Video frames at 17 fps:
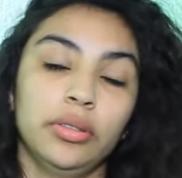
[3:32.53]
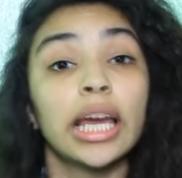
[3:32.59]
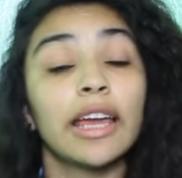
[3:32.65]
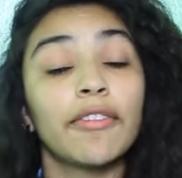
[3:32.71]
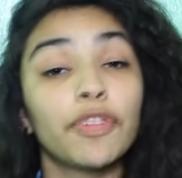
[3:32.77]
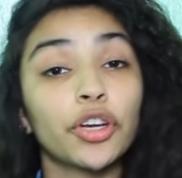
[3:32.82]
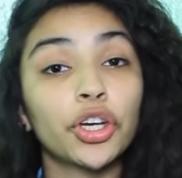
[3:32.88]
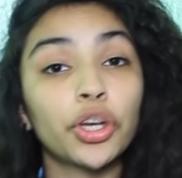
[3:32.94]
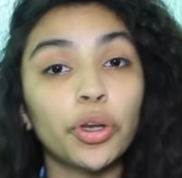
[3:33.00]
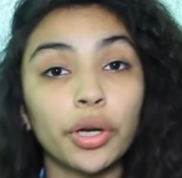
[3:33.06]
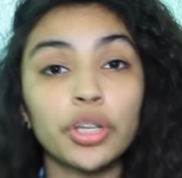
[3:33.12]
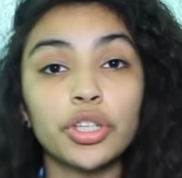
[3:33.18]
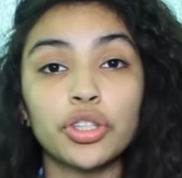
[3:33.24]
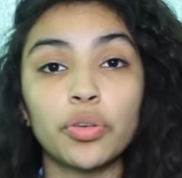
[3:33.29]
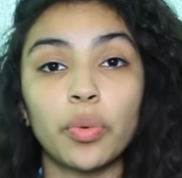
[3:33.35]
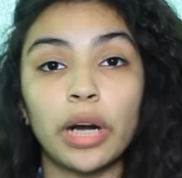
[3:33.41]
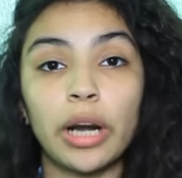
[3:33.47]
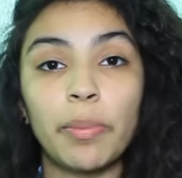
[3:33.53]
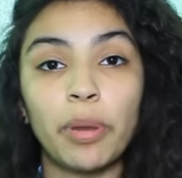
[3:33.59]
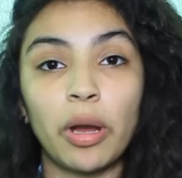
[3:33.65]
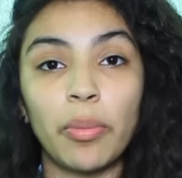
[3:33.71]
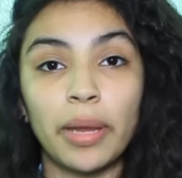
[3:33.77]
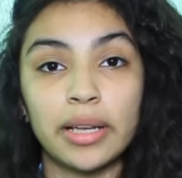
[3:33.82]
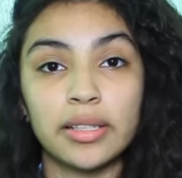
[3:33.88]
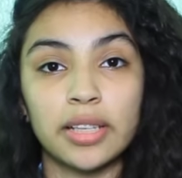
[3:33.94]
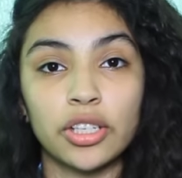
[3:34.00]
If you're curious to where I
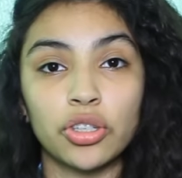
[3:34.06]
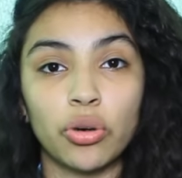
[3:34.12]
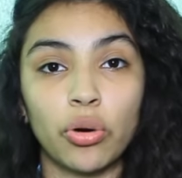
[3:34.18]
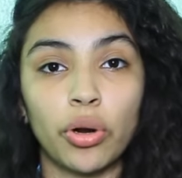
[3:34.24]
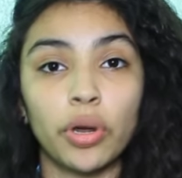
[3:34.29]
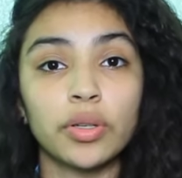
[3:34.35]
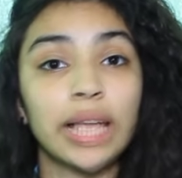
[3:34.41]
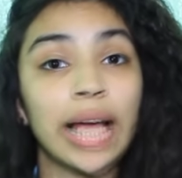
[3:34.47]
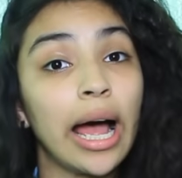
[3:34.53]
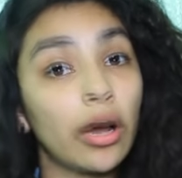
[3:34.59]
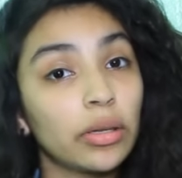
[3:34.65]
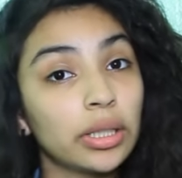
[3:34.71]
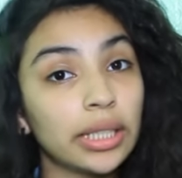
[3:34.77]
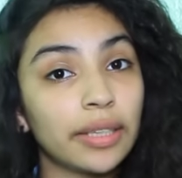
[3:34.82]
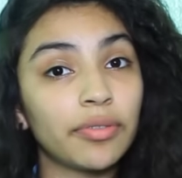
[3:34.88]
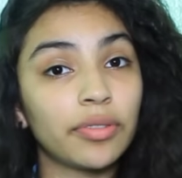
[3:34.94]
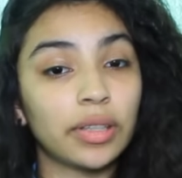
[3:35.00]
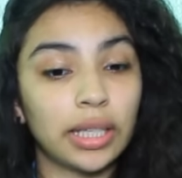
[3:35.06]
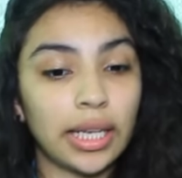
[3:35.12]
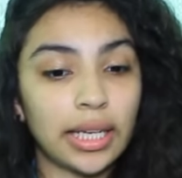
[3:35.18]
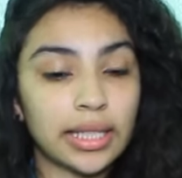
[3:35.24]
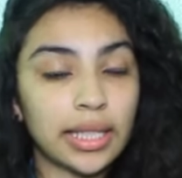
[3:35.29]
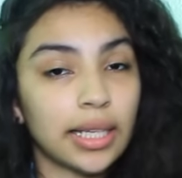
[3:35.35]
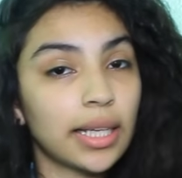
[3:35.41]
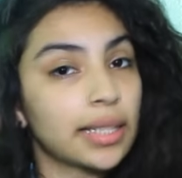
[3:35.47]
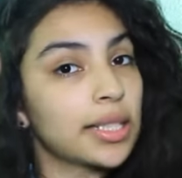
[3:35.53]
bought my essential oils, I'll leave
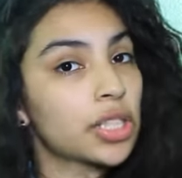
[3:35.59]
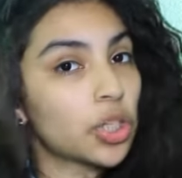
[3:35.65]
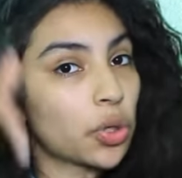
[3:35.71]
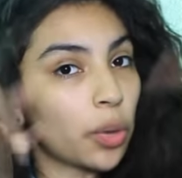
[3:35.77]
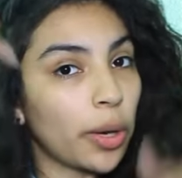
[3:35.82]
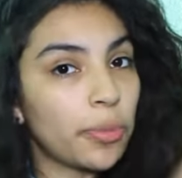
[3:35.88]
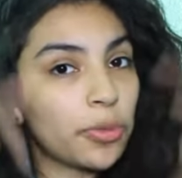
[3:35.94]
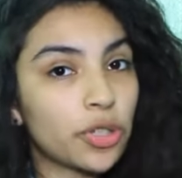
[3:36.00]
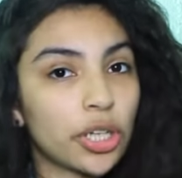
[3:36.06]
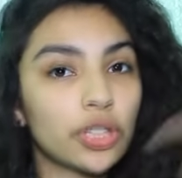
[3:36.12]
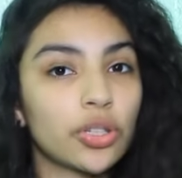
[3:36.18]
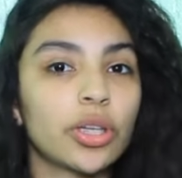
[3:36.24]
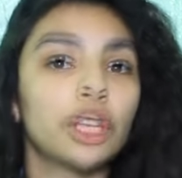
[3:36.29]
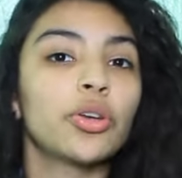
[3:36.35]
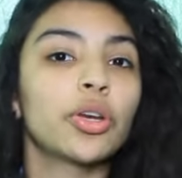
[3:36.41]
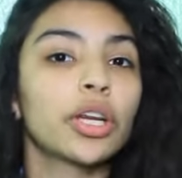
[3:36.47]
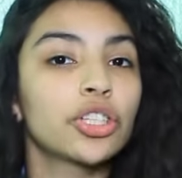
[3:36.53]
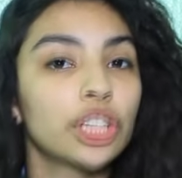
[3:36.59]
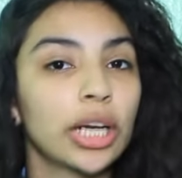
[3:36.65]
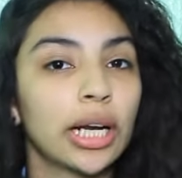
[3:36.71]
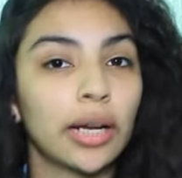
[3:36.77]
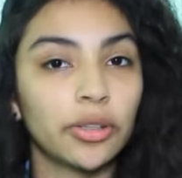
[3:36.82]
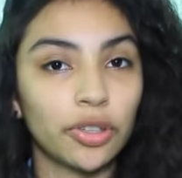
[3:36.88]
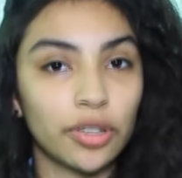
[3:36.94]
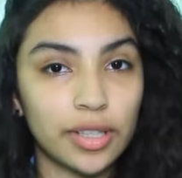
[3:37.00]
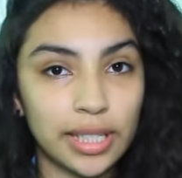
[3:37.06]
links in the description so that you can check
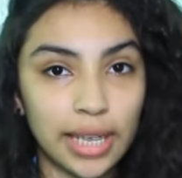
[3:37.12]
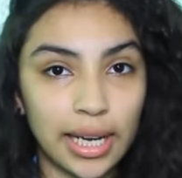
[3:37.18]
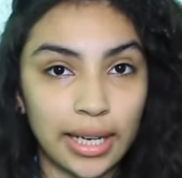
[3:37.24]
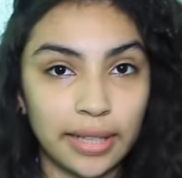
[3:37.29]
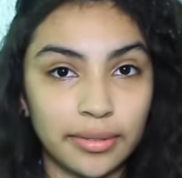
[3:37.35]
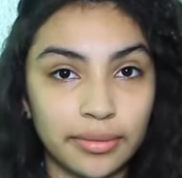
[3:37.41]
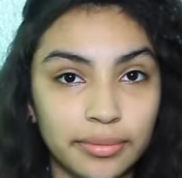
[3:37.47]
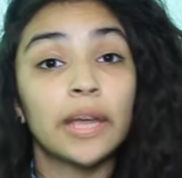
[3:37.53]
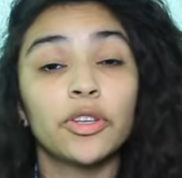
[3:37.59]
out their site.